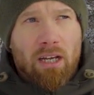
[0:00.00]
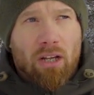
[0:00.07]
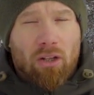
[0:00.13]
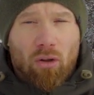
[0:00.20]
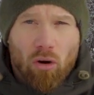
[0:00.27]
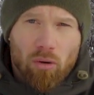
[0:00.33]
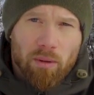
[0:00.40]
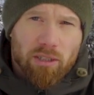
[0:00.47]

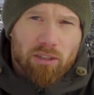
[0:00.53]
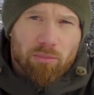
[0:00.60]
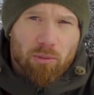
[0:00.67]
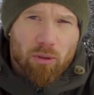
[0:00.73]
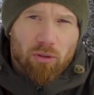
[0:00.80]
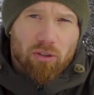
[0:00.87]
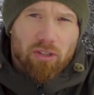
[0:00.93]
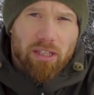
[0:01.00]
Norway
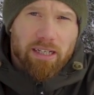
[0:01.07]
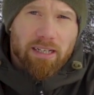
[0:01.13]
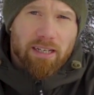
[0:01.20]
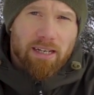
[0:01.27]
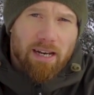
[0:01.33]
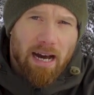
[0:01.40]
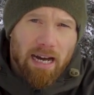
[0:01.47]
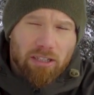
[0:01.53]
spruce didn't
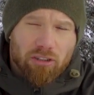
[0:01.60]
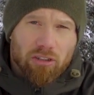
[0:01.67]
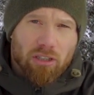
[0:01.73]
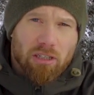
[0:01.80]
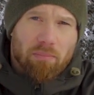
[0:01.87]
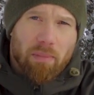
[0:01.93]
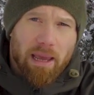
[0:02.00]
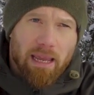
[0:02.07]

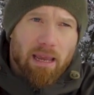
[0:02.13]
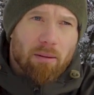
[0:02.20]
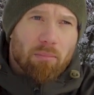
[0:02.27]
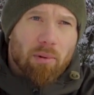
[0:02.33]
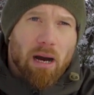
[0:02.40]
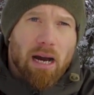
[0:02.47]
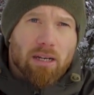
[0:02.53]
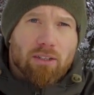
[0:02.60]
naturally make it
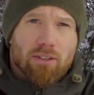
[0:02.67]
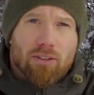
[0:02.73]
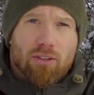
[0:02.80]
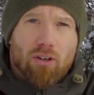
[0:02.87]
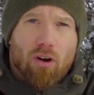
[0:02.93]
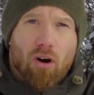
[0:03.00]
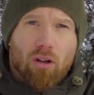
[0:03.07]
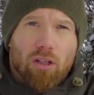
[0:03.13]
back to
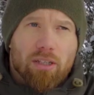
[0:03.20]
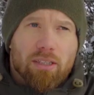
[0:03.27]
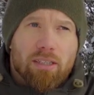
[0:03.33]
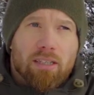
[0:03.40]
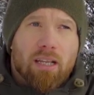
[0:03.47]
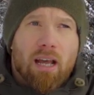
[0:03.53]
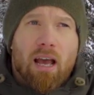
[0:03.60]
Scotland